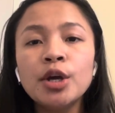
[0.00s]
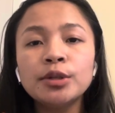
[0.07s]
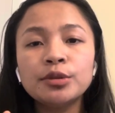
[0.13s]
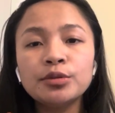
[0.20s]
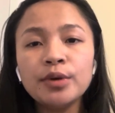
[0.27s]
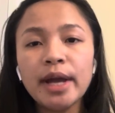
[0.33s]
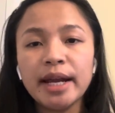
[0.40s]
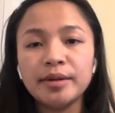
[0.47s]

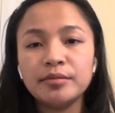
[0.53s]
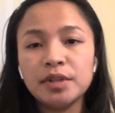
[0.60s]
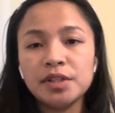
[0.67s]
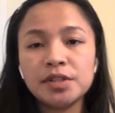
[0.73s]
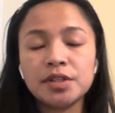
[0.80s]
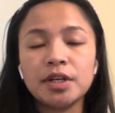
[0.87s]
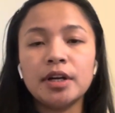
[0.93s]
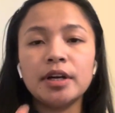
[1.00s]
to
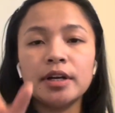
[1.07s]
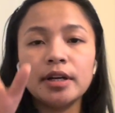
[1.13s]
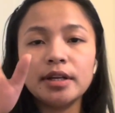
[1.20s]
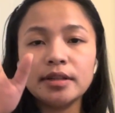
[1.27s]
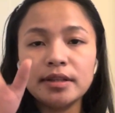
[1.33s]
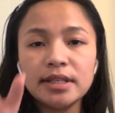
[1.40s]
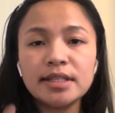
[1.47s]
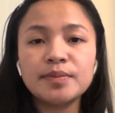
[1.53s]
administer
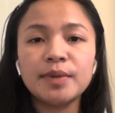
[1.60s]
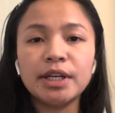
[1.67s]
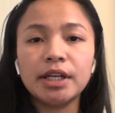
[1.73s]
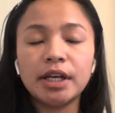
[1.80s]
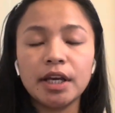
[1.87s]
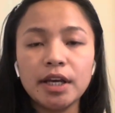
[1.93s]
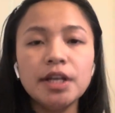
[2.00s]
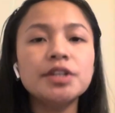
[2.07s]
this
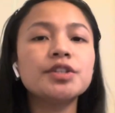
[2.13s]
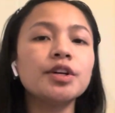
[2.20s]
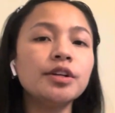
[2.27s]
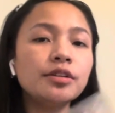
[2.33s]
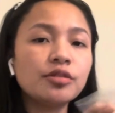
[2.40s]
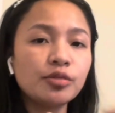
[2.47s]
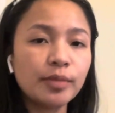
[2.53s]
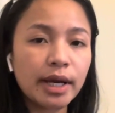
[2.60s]

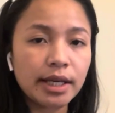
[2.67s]
medication to my